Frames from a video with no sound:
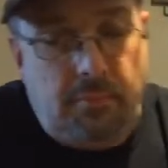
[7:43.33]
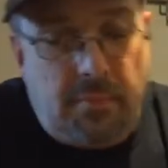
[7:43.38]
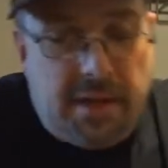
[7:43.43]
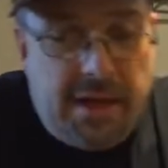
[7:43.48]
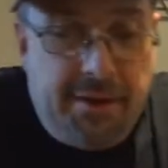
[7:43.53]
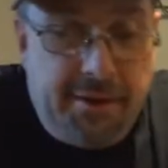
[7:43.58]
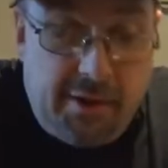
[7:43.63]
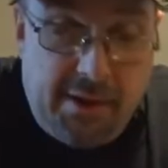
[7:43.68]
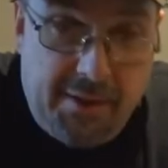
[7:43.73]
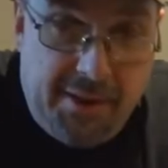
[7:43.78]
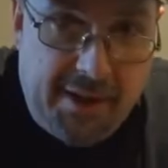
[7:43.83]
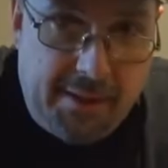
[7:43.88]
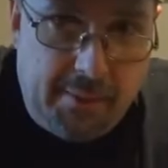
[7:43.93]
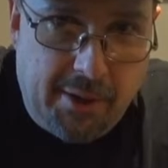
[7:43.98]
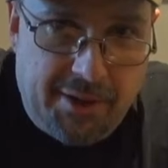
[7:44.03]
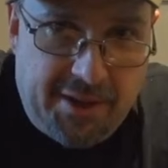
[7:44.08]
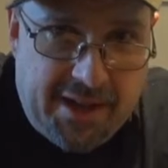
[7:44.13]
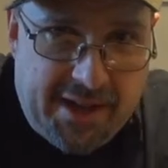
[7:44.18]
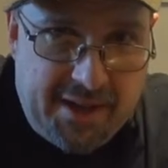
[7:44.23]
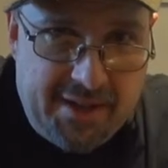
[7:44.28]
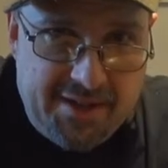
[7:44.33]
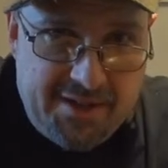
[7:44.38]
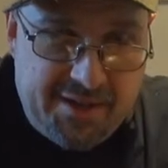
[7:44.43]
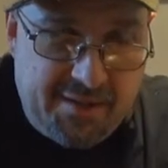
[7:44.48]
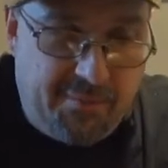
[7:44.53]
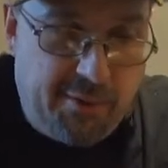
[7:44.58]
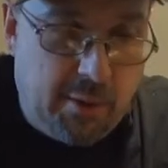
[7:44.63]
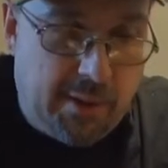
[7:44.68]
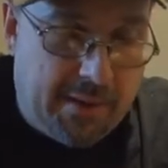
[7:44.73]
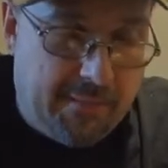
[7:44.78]
And the great thing about that is
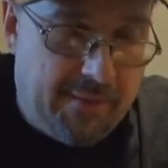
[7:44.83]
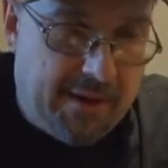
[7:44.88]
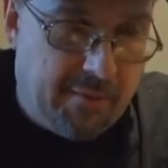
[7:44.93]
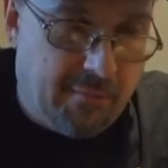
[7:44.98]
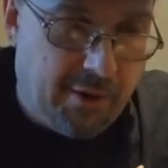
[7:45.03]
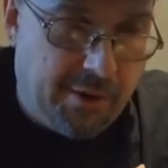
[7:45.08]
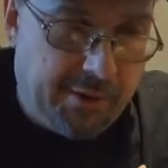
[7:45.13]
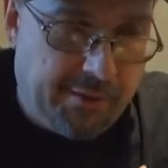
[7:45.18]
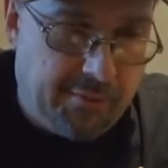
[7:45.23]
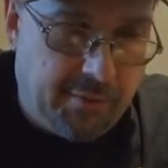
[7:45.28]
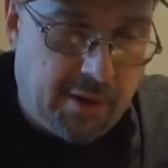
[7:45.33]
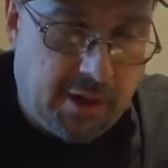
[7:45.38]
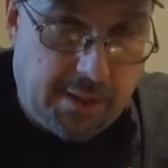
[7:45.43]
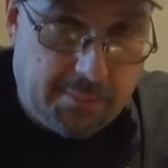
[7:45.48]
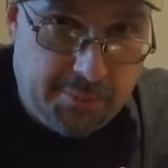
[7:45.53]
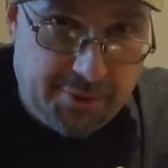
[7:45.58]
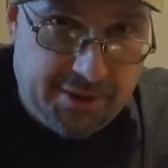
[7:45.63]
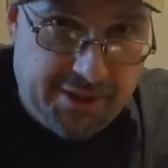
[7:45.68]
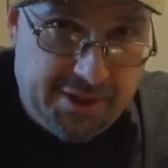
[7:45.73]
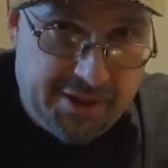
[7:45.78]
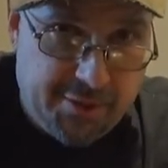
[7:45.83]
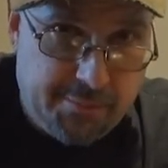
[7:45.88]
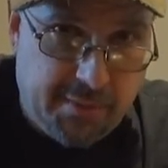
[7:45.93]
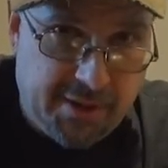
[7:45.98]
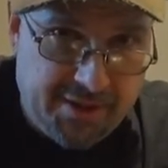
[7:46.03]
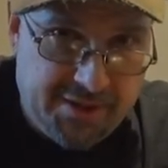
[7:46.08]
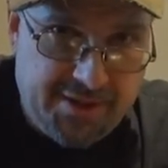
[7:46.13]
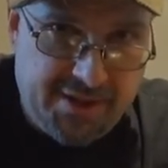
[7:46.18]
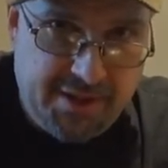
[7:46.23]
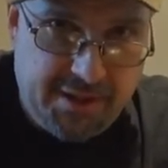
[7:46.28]
if you have that running for a couple days, you
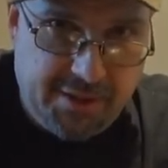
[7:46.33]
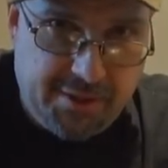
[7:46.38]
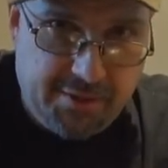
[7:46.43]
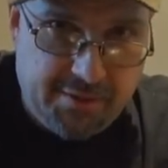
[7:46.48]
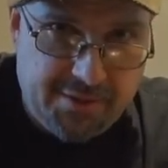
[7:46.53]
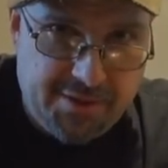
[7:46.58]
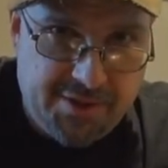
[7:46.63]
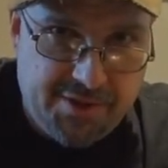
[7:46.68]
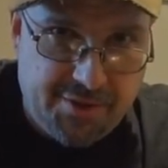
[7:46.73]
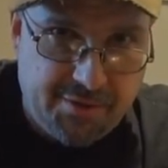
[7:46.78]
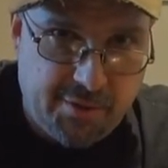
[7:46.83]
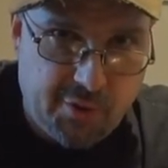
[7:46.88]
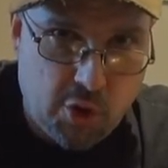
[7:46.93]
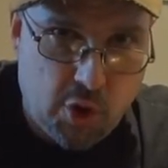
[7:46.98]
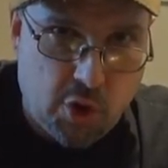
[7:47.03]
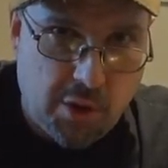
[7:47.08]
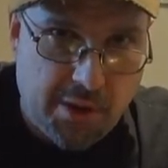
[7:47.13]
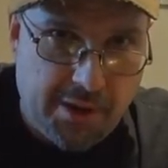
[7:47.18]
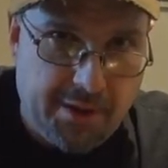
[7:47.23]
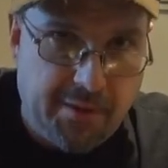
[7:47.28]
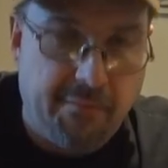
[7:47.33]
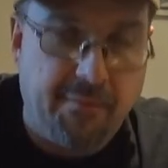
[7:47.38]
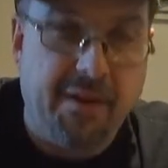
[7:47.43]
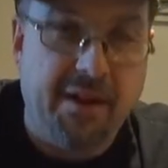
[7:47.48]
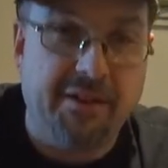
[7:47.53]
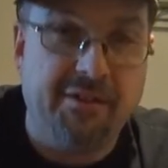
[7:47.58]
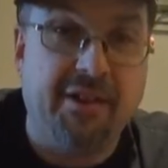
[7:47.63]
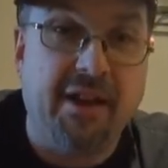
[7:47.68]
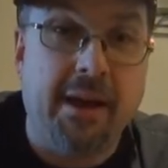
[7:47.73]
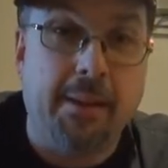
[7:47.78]
might see that there's a certain trend of
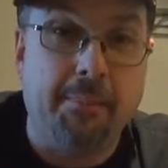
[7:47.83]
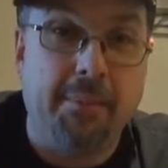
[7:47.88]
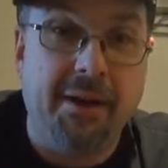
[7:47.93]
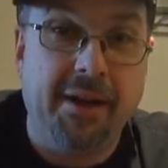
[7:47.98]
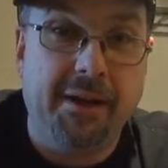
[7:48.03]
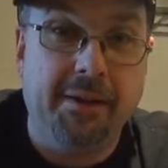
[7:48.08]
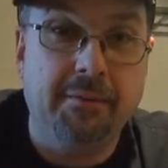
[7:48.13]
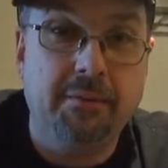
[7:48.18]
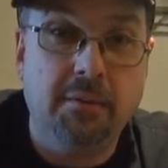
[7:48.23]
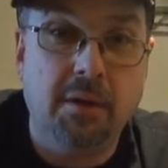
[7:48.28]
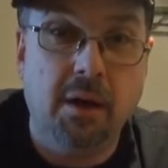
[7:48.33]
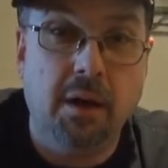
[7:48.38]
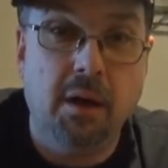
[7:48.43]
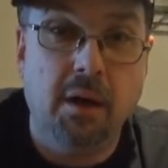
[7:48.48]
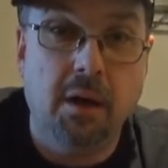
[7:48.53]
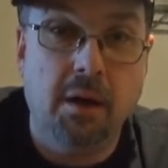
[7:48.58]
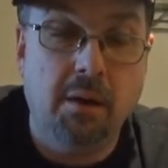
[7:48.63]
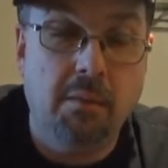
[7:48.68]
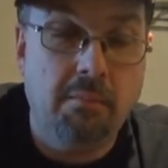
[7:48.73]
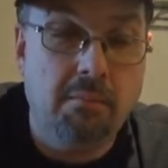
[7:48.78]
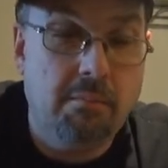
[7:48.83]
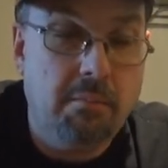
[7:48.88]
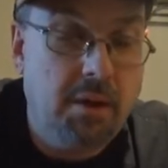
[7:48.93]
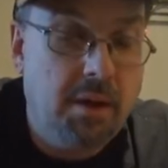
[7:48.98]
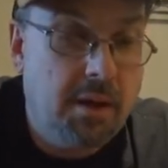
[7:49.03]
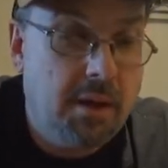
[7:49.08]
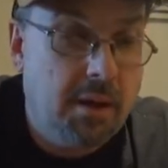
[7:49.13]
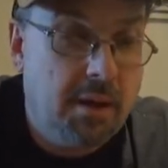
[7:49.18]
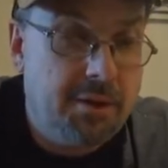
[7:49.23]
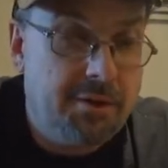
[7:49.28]
things happening
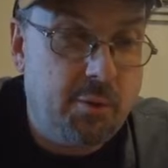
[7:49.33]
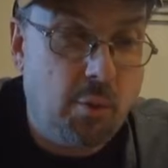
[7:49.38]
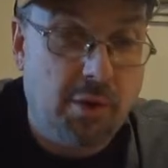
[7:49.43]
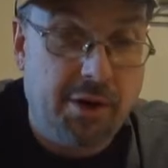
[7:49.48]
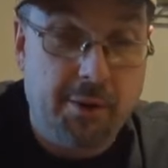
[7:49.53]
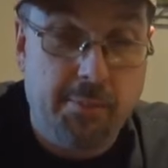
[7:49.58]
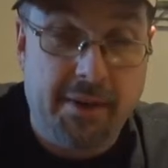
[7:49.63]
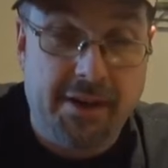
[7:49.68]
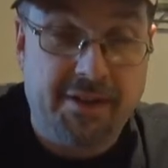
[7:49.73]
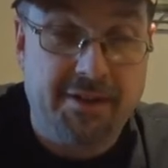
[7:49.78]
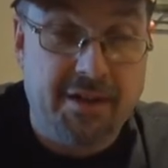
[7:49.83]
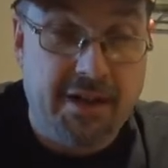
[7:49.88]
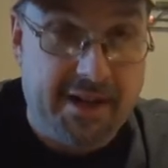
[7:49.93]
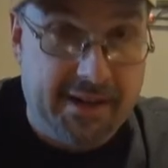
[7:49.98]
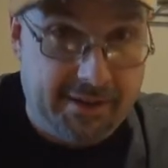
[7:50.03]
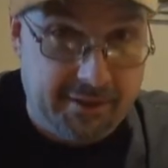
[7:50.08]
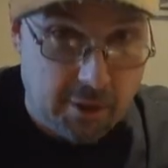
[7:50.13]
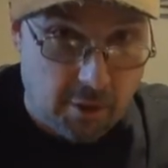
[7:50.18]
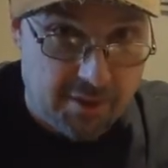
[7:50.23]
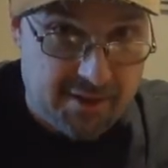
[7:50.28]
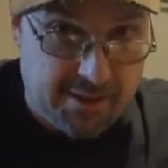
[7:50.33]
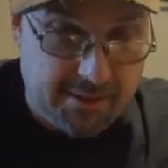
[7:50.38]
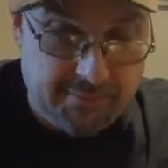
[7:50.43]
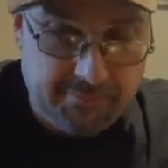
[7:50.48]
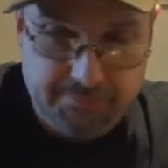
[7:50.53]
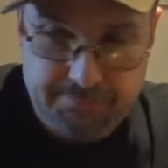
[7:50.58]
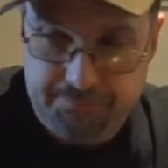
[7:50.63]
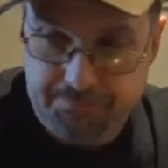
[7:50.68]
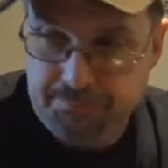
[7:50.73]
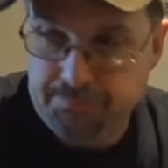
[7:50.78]
to where you might diagnose it.
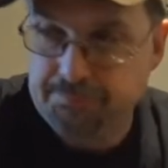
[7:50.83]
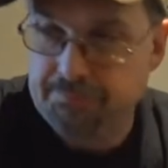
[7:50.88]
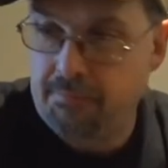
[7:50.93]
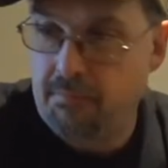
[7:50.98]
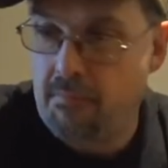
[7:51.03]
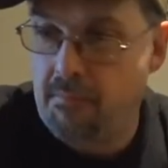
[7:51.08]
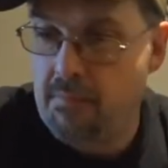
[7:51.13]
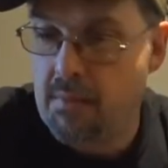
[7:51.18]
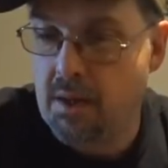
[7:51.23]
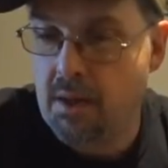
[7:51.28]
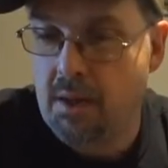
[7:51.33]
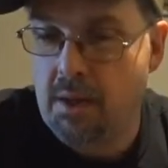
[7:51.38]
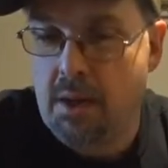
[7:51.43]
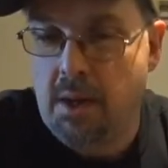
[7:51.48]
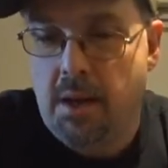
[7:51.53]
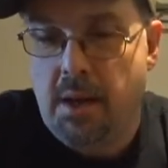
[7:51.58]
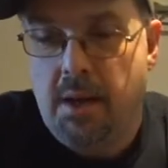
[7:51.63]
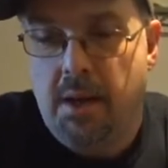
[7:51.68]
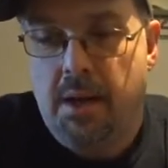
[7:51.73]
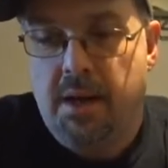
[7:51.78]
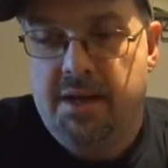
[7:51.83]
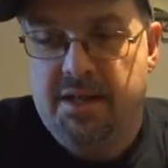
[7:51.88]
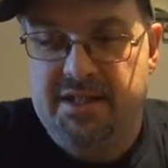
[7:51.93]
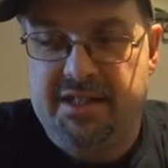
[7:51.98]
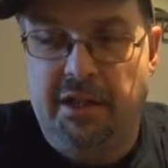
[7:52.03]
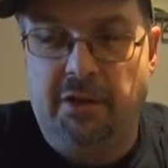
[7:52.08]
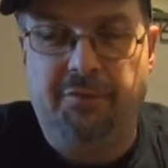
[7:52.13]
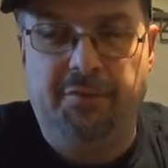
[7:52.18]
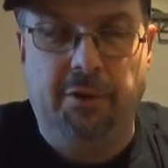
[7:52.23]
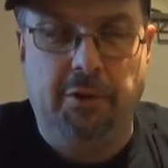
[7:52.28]

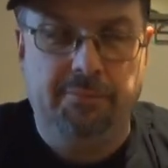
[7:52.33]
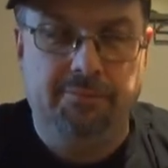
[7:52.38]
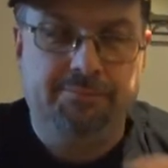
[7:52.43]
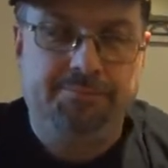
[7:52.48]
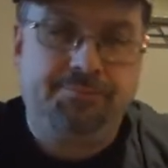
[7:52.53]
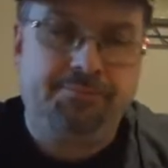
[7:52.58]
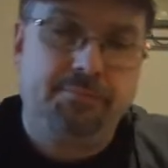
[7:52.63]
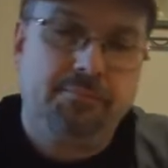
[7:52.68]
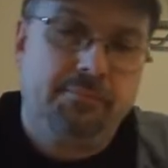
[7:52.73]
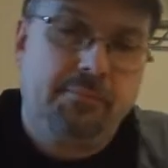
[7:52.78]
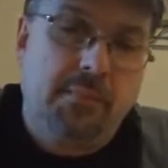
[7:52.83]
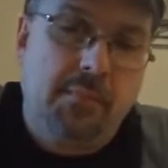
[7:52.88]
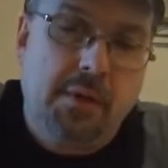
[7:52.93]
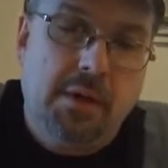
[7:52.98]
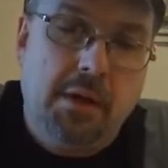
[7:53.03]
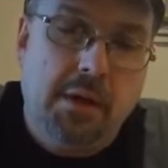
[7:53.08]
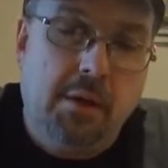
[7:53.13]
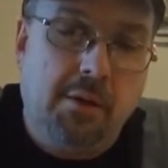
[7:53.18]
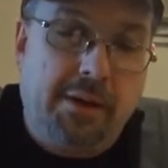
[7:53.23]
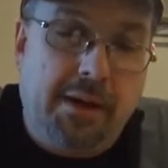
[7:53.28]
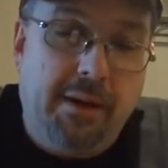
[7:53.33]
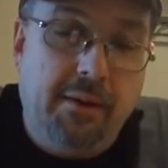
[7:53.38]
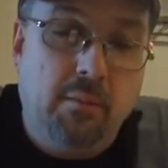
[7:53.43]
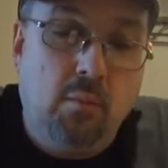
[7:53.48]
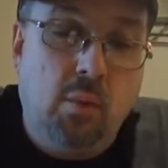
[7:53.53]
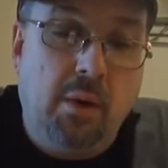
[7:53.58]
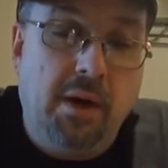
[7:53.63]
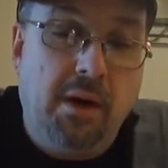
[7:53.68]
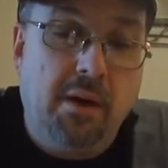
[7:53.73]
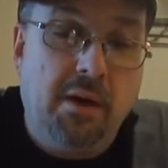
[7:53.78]
Cell phone. Okay,
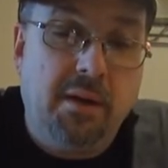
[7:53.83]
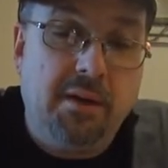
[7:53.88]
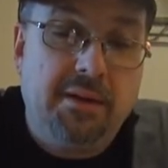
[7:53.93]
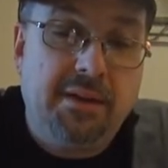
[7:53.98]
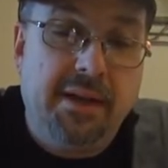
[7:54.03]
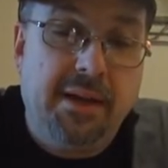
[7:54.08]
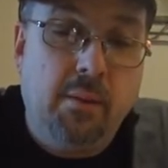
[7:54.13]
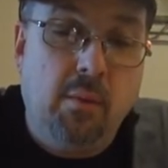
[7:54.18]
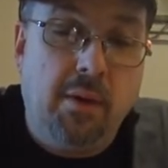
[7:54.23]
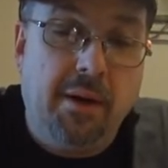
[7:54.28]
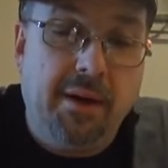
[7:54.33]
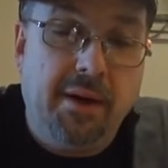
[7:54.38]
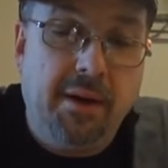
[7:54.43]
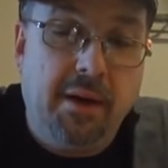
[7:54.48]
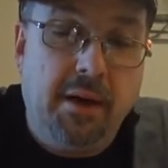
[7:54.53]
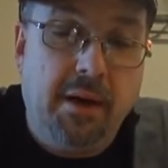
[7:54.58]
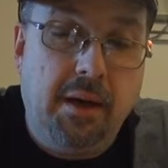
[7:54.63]
well, I'll tell you what.